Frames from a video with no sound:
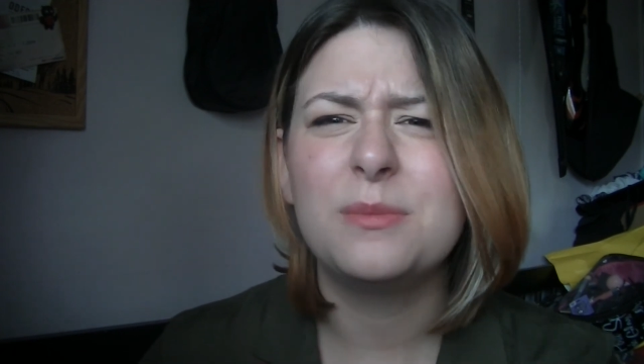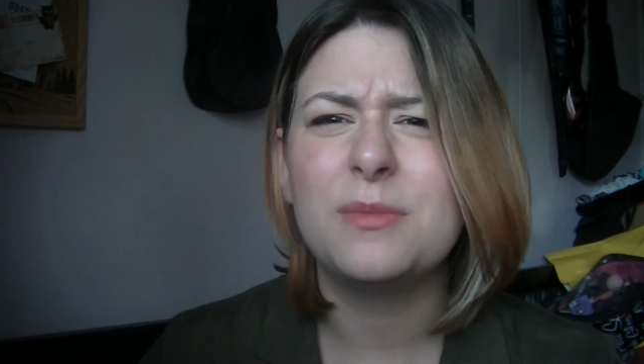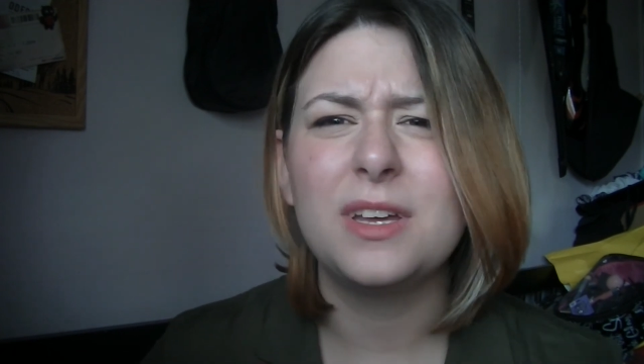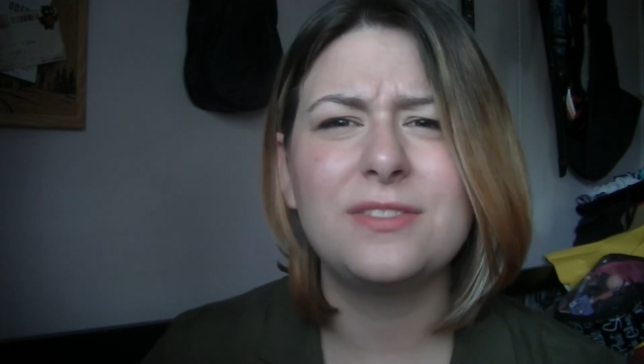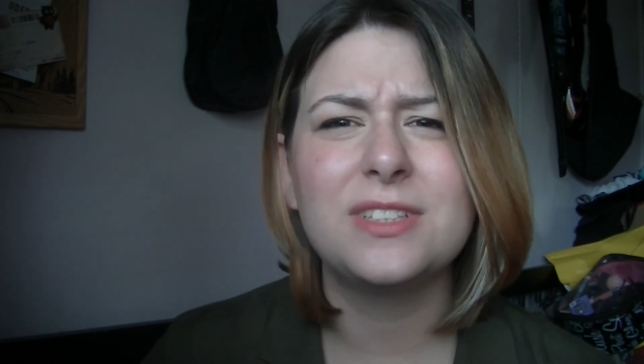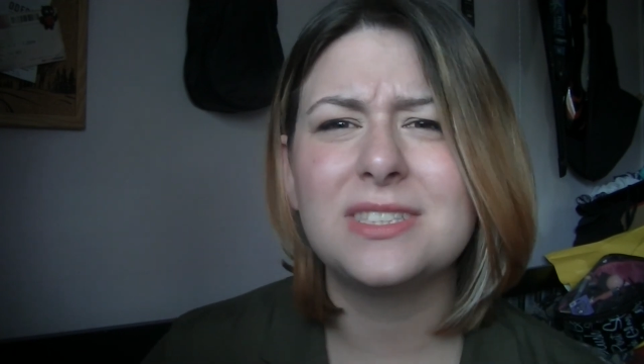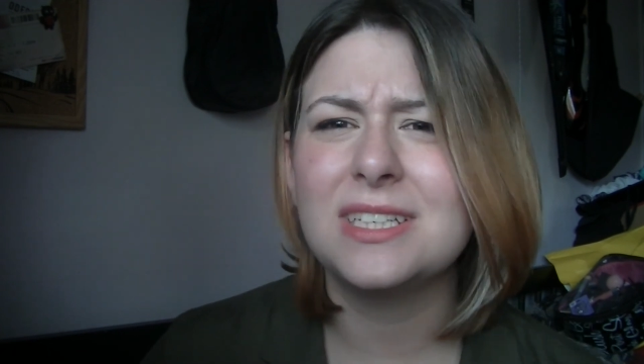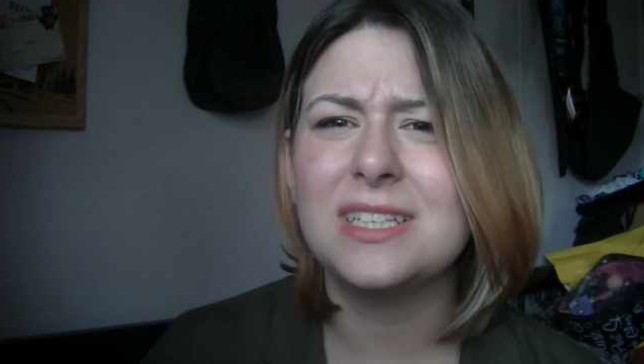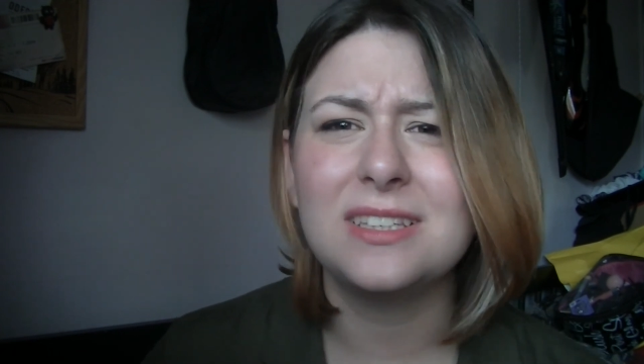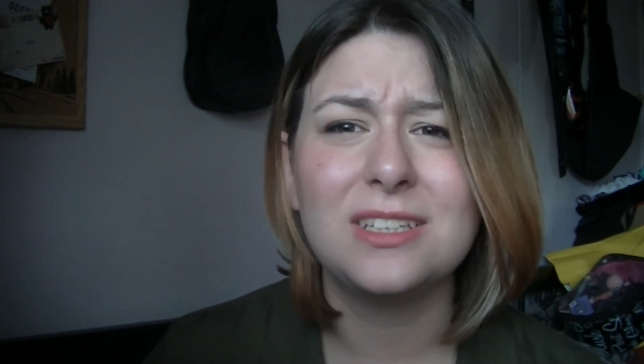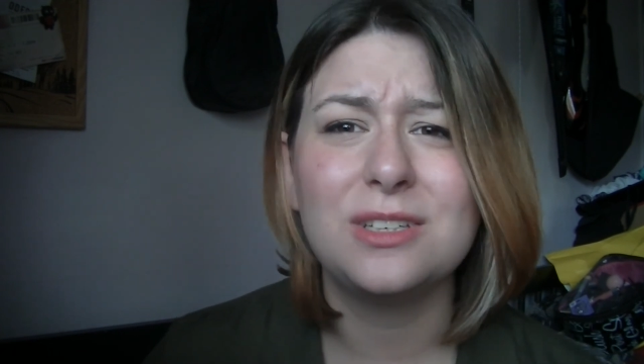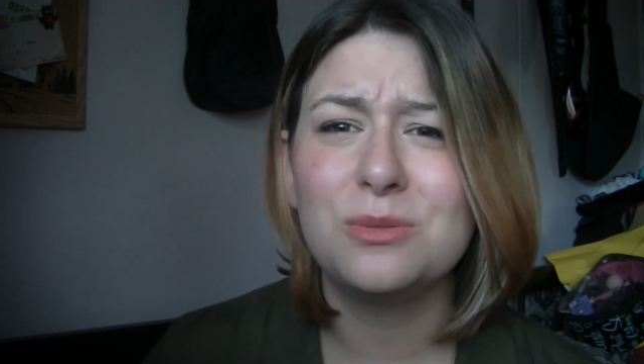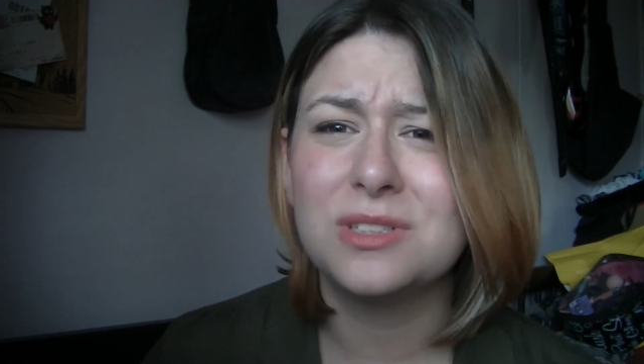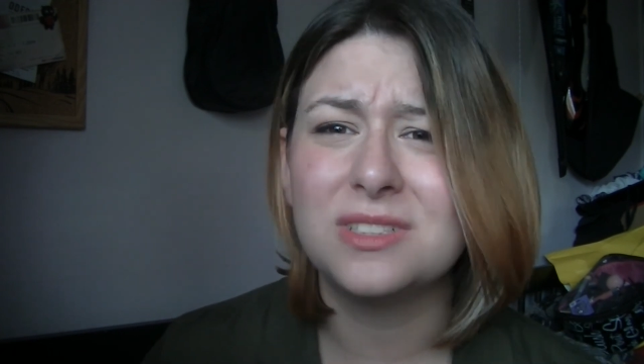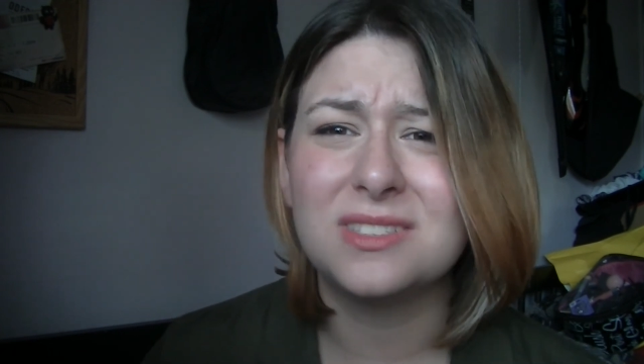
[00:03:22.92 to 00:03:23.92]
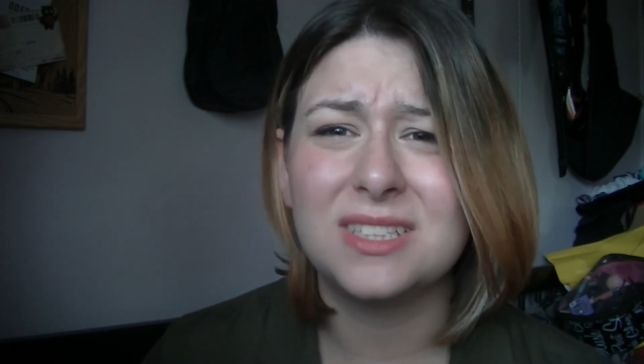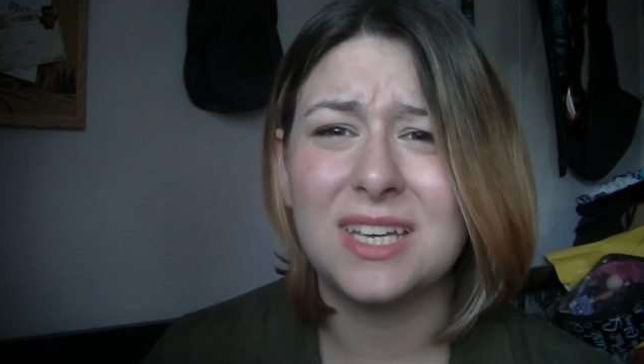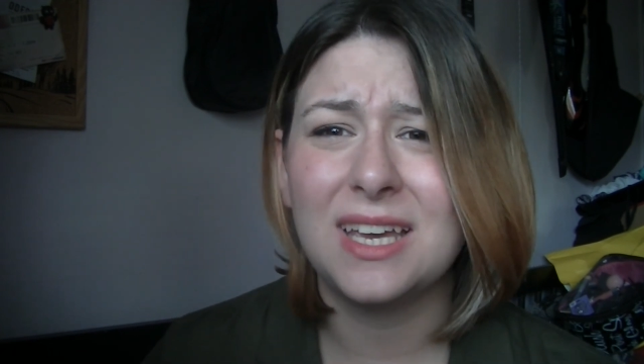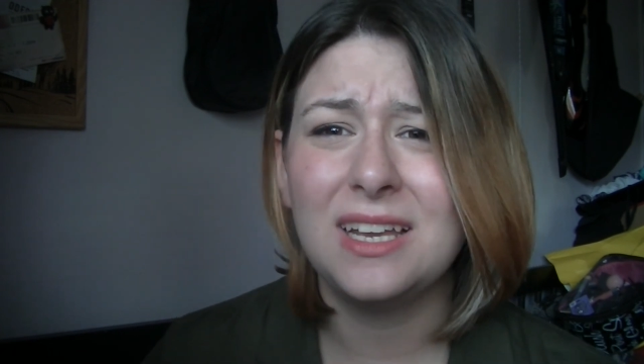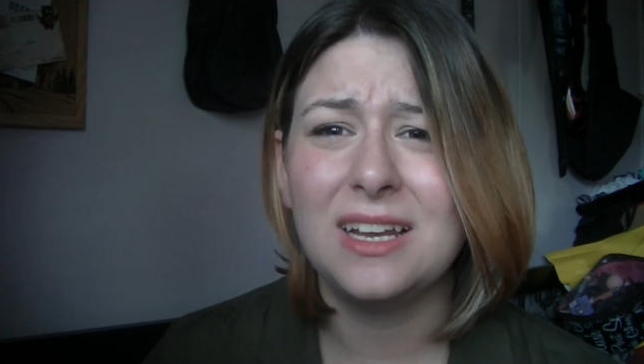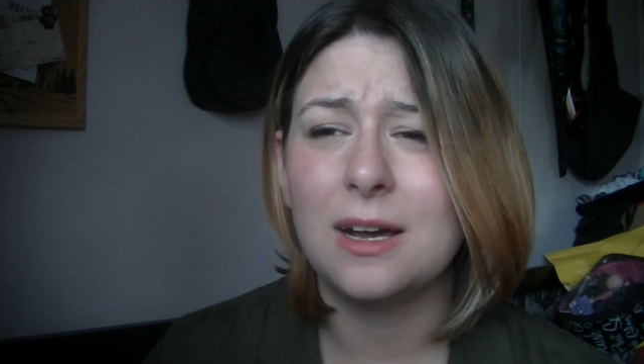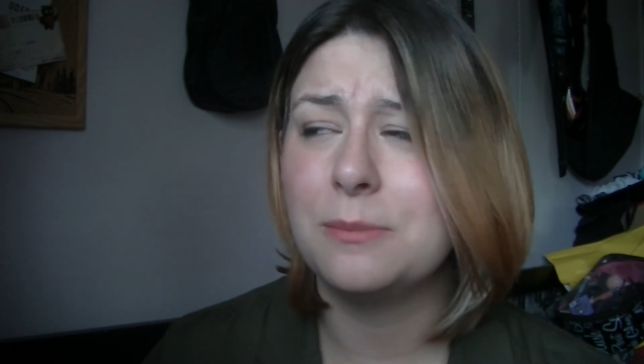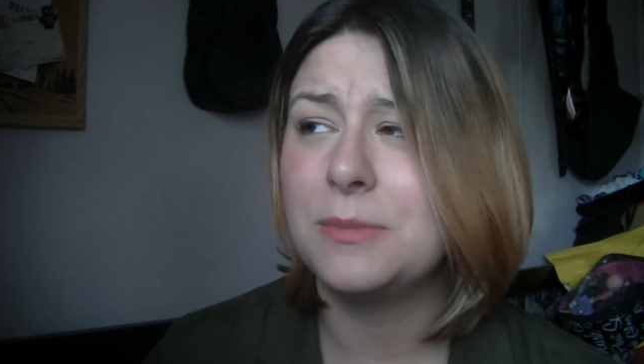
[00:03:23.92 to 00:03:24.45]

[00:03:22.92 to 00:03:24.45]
If there's anything you want to see, like,